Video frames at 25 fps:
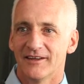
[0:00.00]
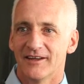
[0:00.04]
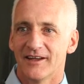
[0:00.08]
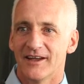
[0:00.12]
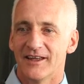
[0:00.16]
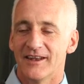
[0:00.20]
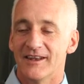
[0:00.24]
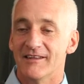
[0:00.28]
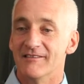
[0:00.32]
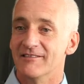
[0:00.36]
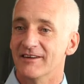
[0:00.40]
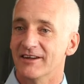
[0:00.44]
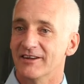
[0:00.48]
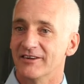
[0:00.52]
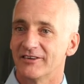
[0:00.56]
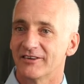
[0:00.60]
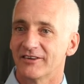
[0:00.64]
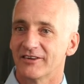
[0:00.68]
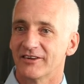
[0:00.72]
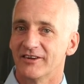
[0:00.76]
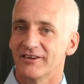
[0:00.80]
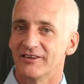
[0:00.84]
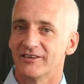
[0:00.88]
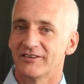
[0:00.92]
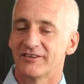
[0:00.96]
and
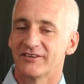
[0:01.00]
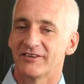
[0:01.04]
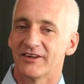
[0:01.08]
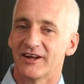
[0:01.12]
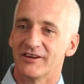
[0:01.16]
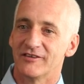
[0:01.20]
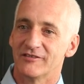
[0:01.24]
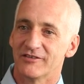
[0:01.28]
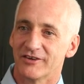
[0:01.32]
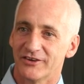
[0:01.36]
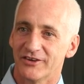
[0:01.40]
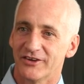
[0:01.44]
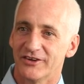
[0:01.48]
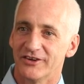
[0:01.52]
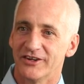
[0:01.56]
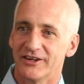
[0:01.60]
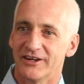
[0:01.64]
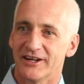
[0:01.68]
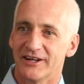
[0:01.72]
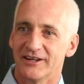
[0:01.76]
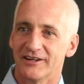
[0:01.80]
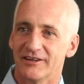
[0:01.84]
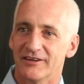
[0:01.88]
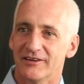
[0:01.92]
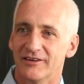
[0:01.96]
eventually signed for Dundee
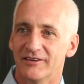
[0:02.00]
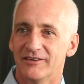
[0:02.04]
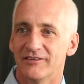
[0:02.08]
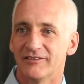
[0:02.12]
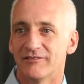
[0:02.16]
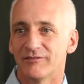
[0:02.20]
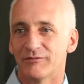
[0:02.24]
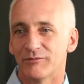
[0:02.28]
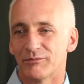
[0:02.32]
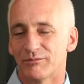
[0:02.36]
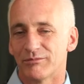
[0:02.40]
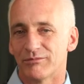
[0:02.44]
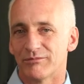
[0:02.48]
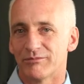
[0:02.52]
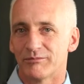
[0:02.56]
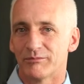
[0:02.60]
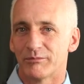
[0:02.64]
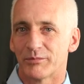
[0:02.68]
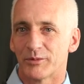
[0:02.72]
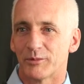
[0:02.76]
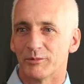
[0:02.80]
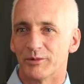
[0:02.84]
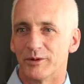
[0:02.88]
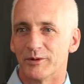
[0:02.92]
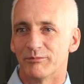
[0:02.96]
United,
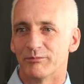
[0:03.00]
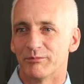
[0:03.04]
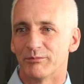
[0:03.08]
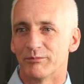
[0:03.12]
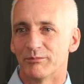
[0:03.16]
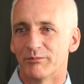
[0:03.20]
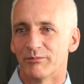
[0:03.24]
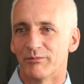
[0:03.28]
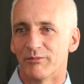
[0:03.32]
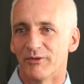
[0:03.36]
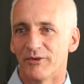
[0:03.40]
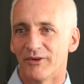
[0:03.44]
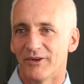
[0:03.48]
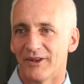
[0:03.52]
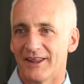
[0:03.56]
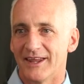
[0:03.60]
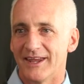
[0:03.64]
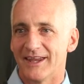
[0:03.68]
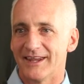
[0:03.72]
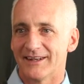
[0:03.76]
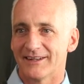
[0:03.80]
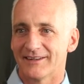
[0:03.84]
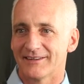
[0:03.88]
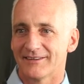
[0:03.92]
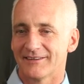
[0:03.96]
probably
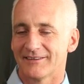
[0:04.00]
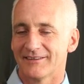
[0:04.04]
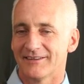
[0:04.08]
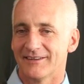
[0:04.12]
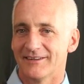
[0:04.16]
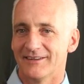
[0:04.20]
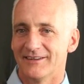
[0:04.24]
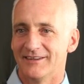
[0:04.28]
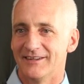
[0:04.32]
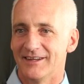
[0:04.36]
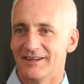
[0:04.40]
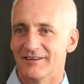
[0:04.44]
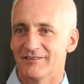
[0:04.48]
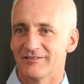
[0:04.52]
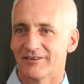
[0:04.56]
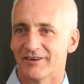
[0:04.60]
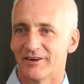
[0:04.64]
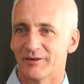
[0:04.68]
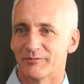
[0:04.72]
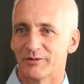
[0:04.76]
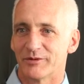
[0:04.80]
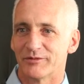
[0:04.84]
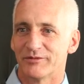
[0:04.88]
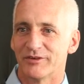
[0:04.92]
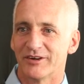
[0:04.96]
late in the day for
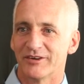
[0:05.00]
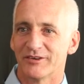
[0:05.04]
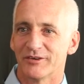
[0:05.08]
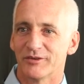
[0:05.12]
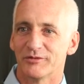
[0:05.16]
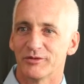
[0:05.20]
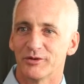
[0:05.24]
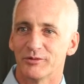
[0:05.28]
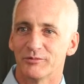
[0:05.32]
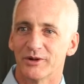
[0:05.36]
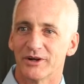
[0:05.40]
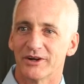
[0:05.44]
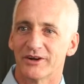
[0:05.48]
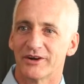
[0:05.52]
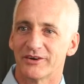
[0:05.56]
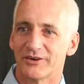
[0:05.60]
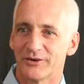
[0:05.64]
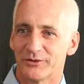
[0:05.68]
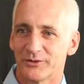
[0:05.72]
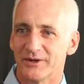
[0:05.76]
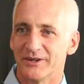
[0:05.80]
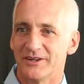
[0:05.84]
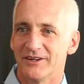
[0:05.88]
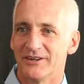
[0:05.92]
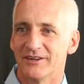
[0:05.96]
a professional footballer at
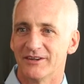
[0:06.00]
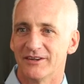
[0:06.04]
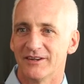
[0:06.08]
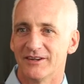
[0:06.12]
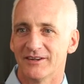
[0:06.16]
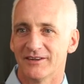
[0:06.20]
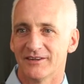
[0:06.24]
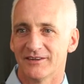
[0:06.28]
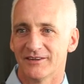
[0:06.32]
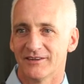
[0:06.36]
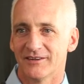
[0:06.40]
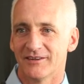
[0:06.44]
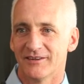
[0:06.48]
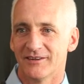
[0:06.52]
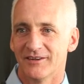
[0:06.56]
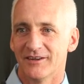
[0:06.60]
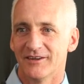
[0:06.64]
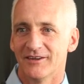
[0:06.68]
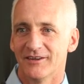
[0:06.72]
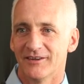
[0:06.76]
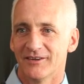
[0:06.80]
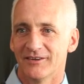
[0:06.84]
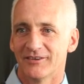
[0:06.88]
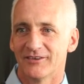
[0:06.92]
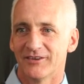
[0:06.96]
23,
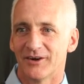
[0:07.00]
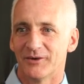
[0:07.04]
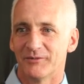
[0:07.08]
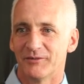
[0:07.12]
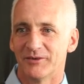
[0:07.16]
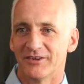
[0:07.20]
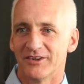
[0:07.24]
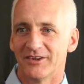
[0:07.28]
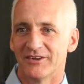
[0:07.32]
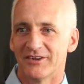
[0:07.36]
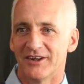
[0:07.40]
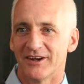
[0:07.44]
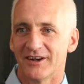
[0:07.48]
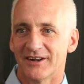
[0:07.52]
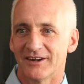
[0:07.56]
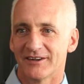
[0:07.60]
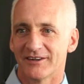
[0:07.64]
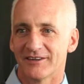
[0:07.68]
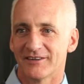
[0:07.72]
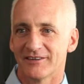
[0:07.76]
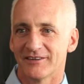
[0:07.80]
so that was the start.